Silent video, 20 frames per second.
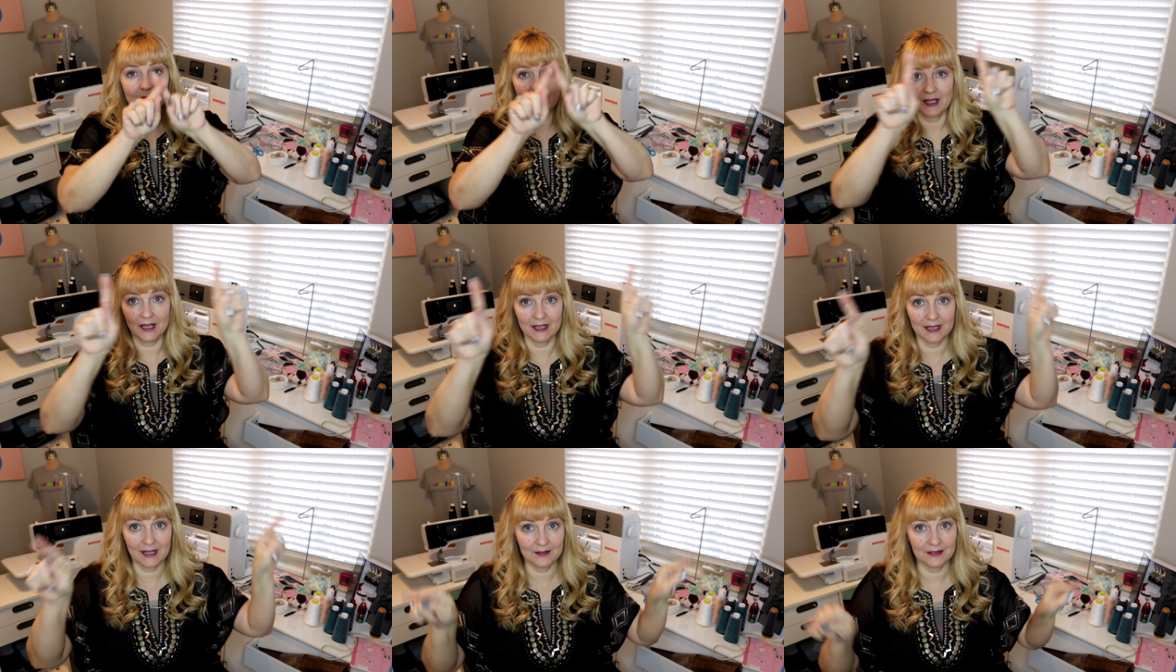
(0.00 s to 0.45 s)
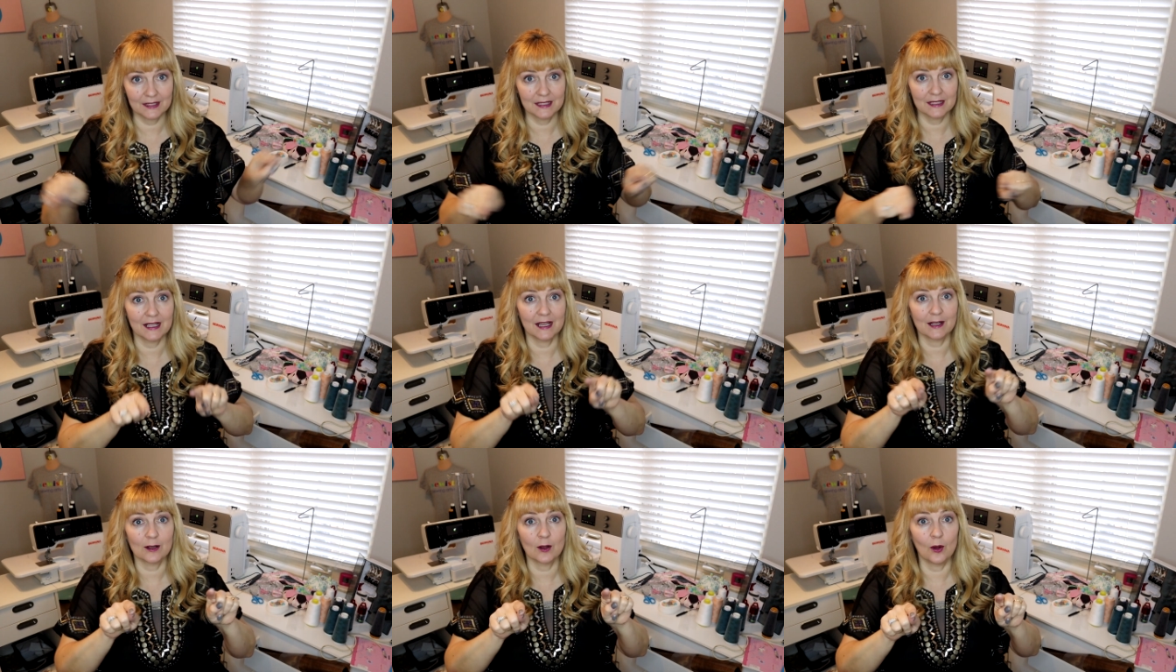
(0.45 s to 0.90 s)
cut out the
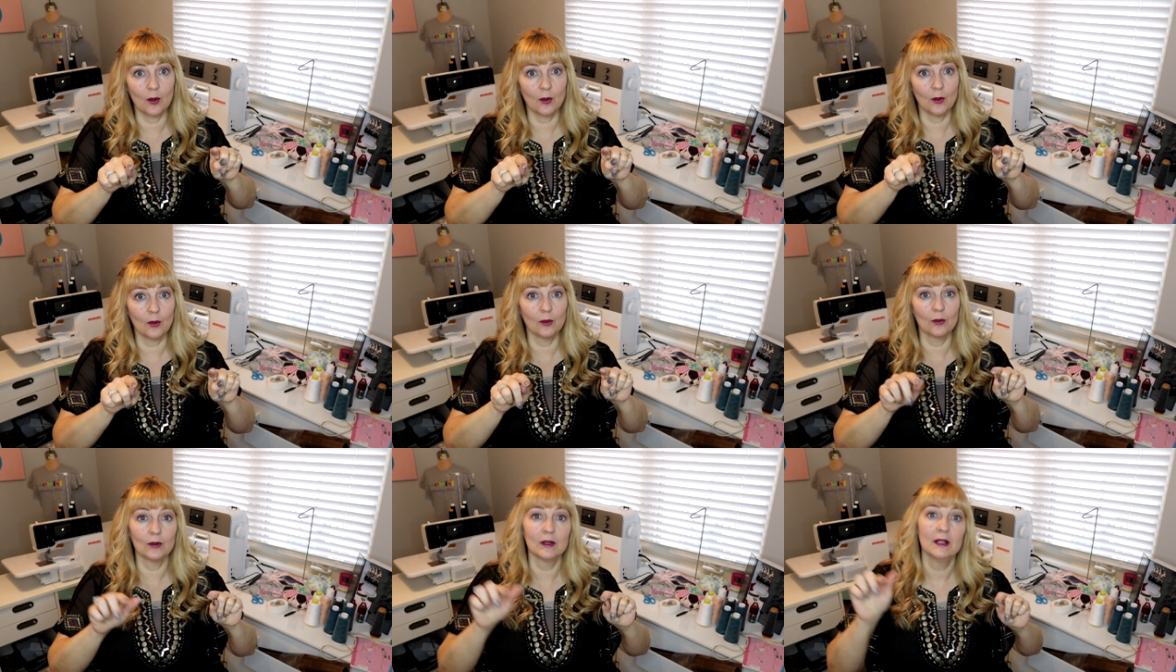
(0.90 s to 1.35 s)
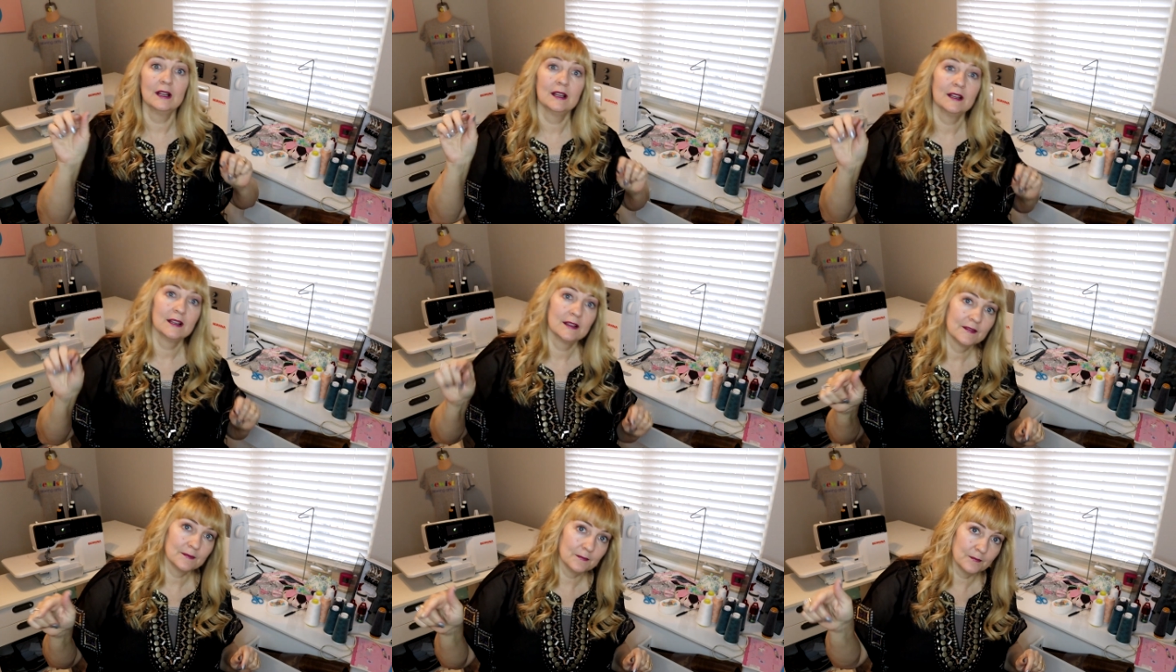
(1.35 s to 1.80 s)
neck hole,
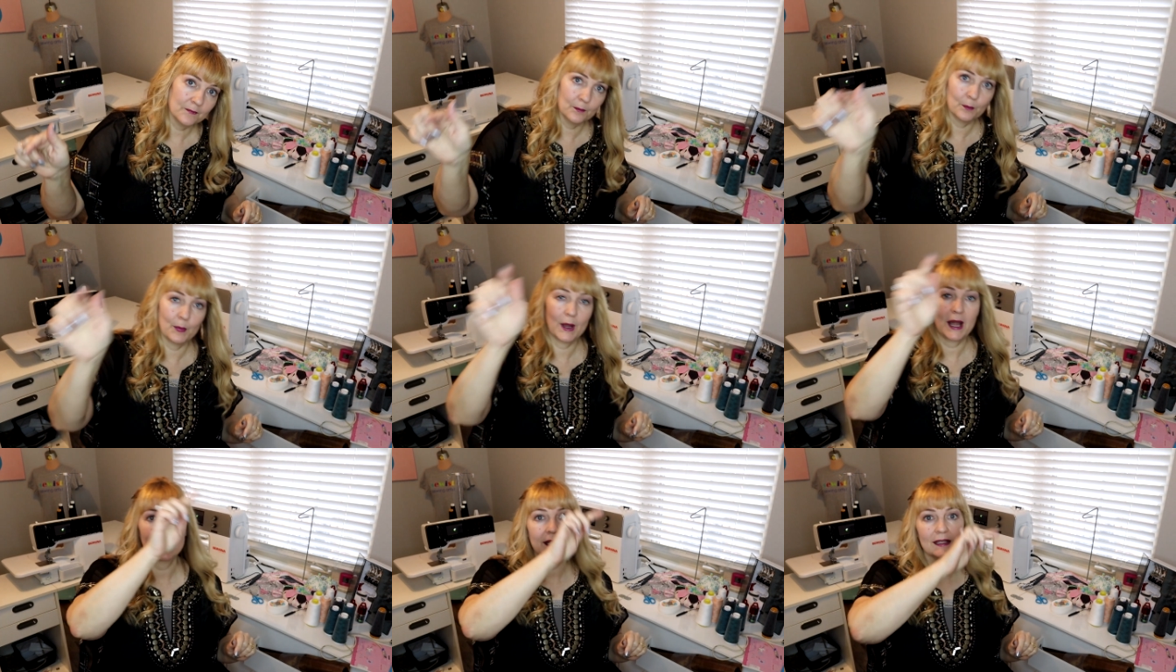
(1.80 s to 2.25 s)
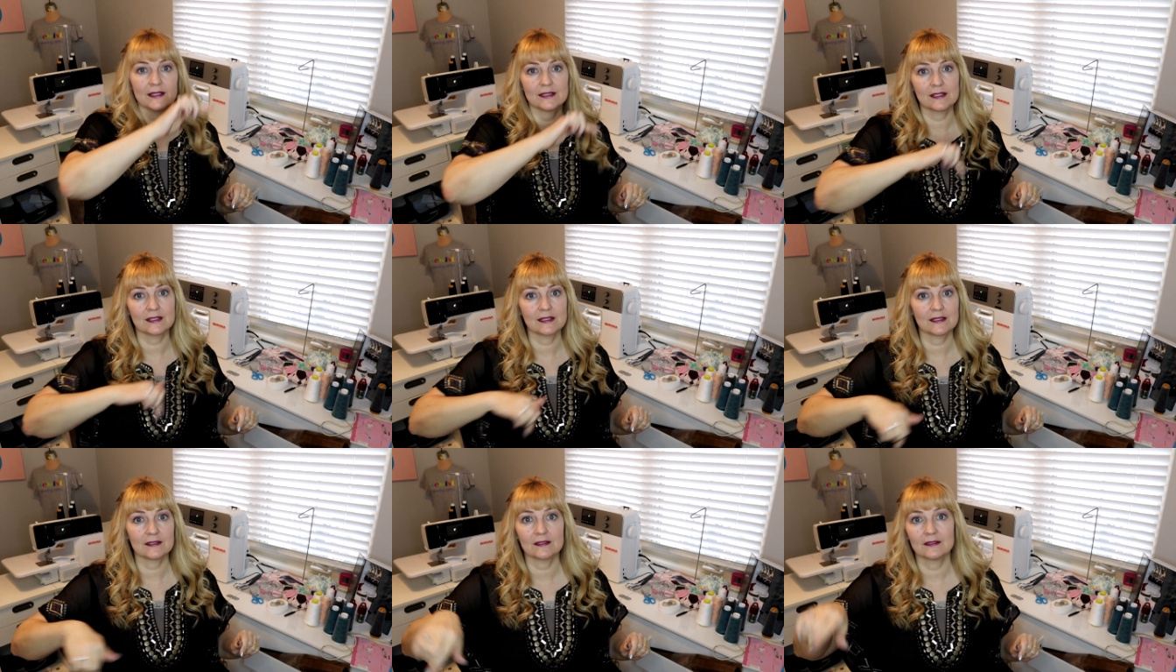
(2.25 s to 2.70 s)

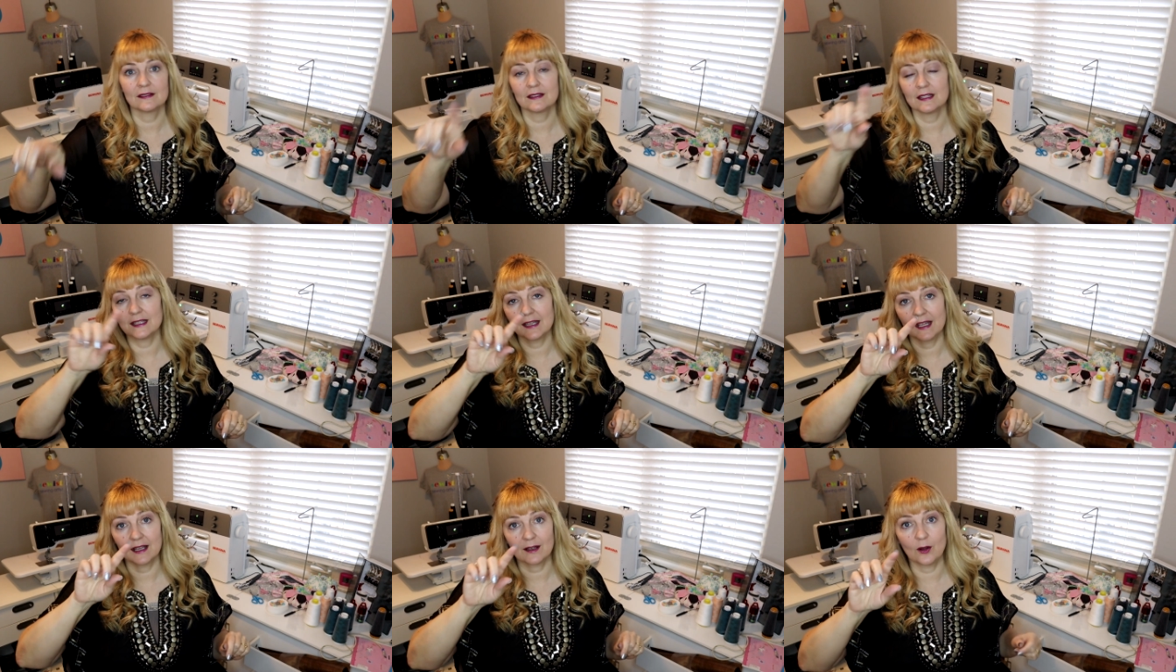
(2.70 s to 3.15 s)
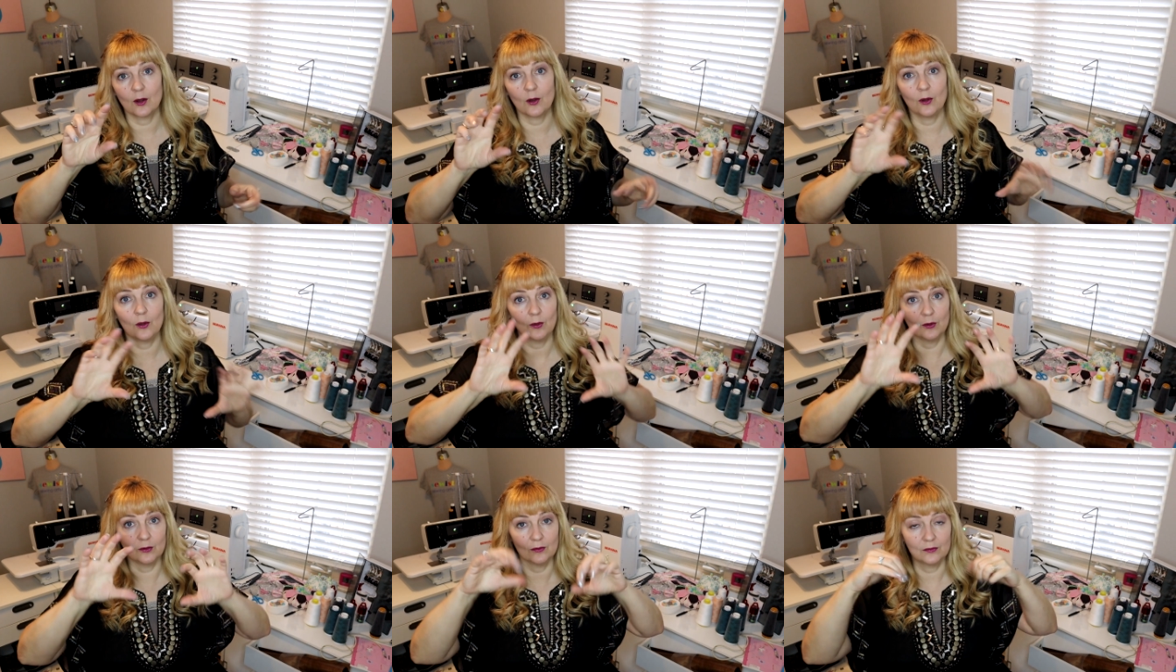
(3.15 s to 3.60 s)
bias the neck
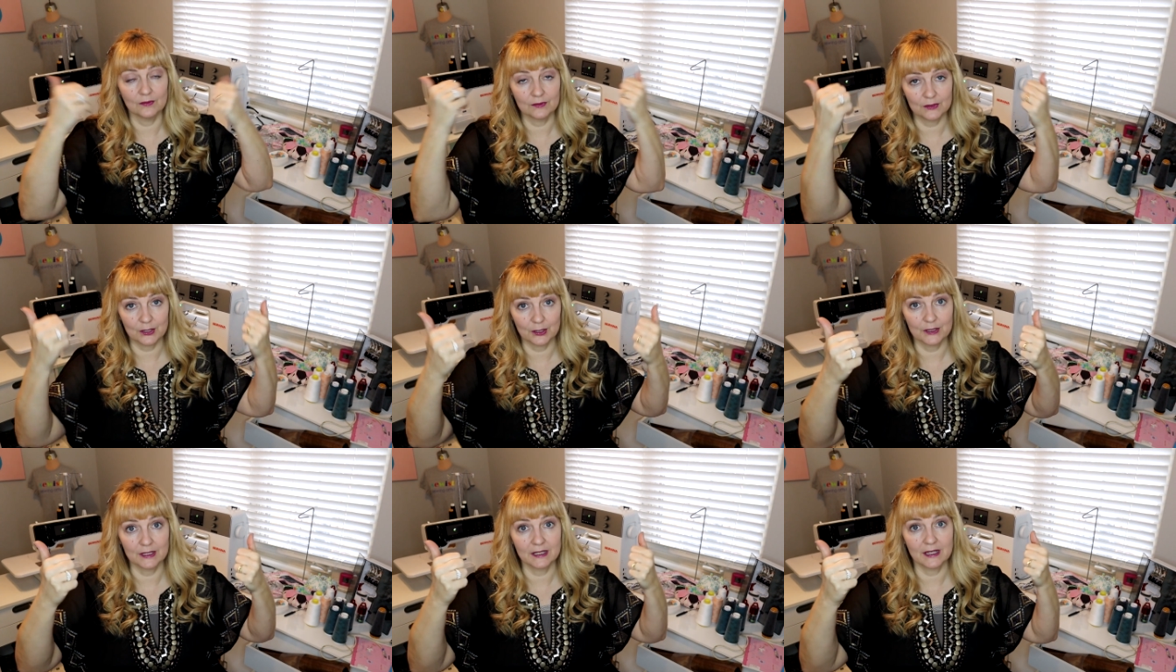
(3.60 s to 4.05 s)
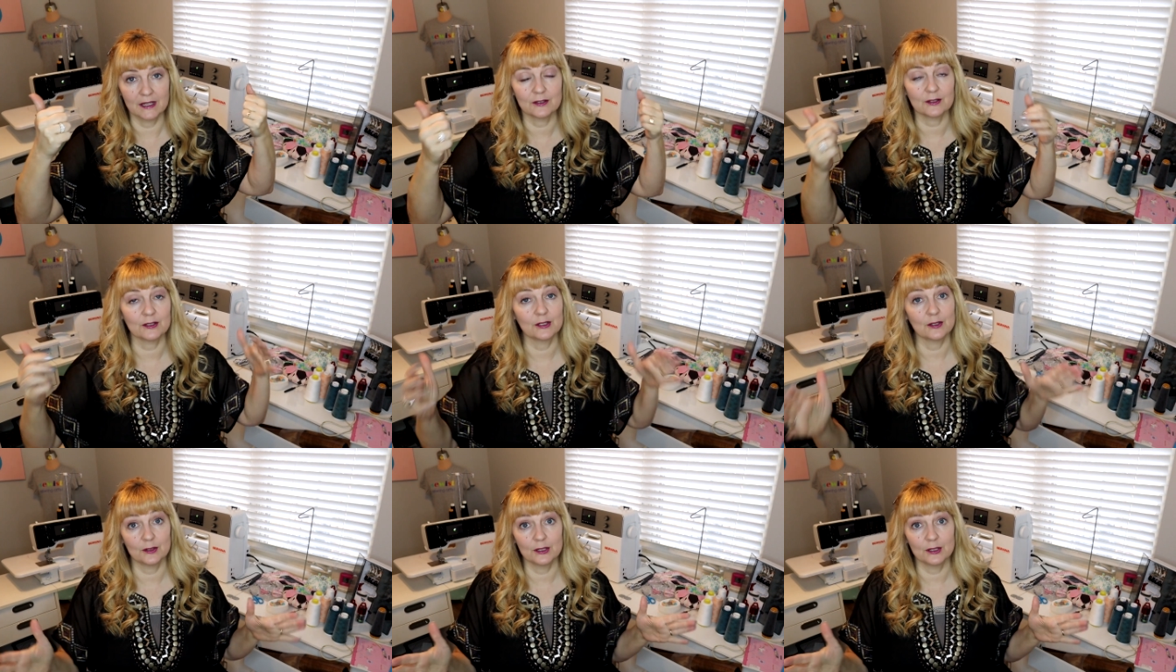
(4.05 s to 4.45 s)
hole, turn it under.